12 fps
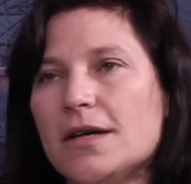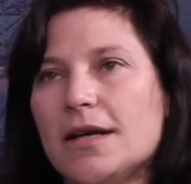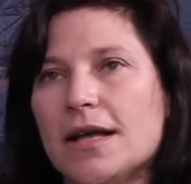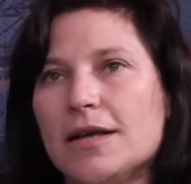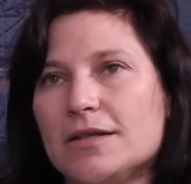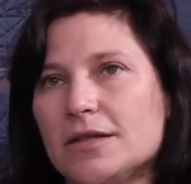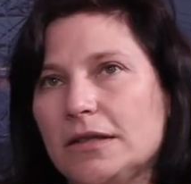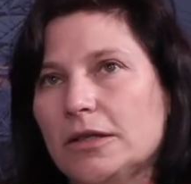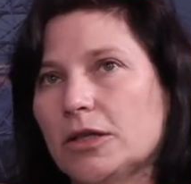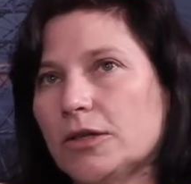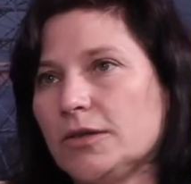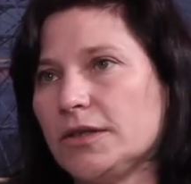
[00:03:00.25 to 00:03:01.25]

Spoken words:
It's included a